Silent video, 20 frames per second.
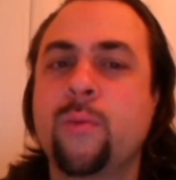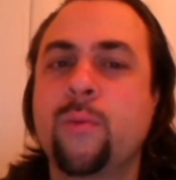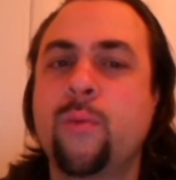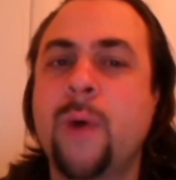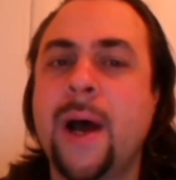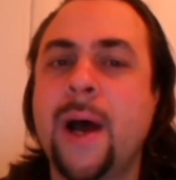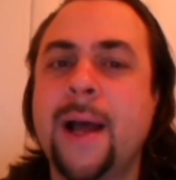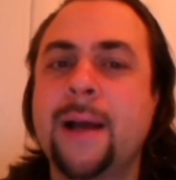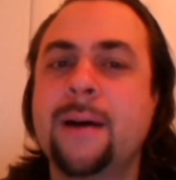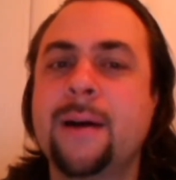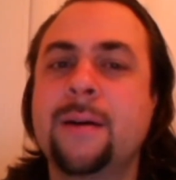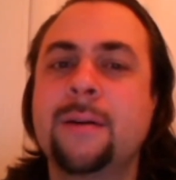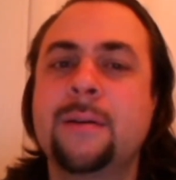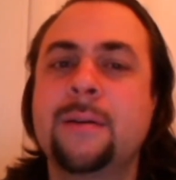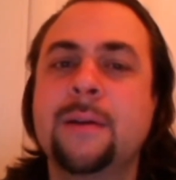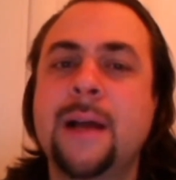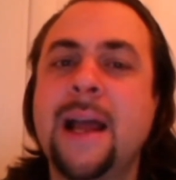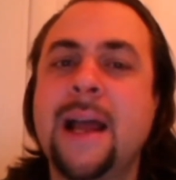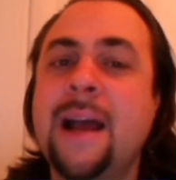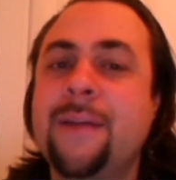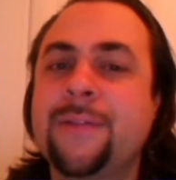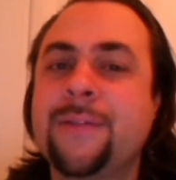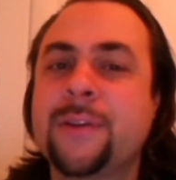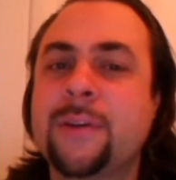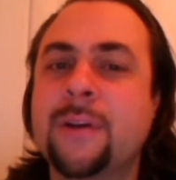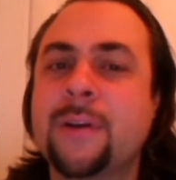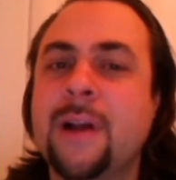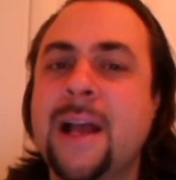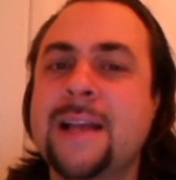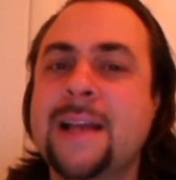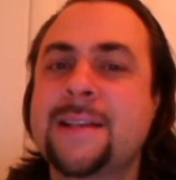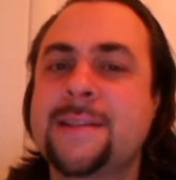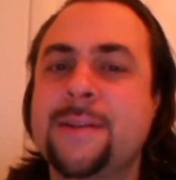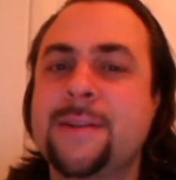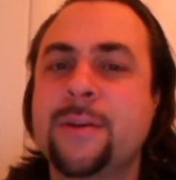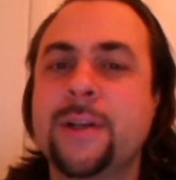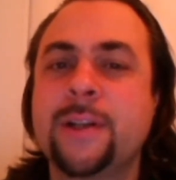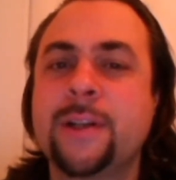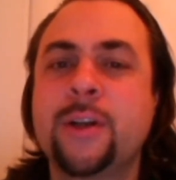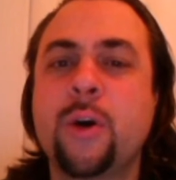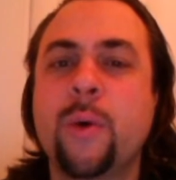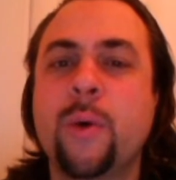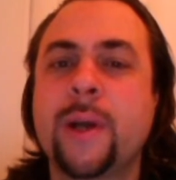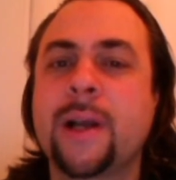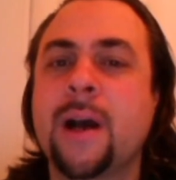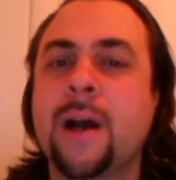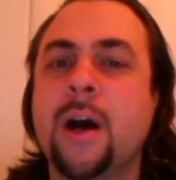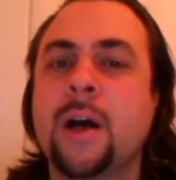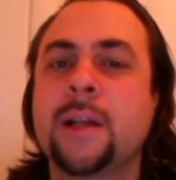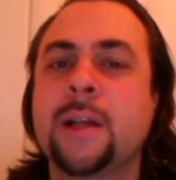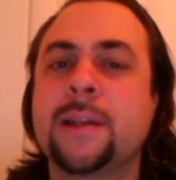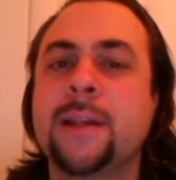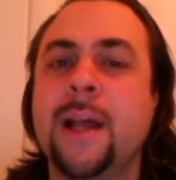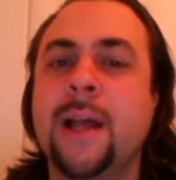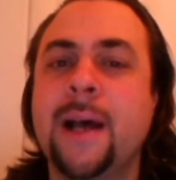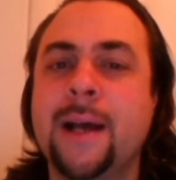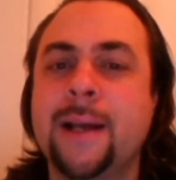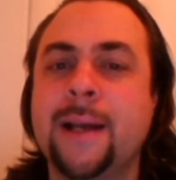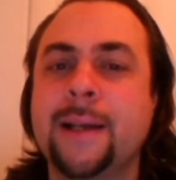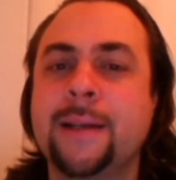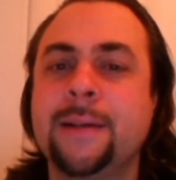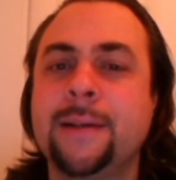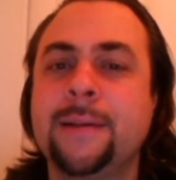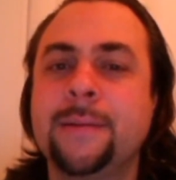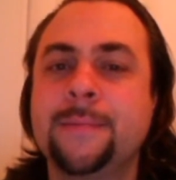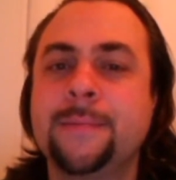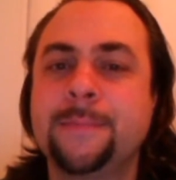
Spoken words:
while after I started going online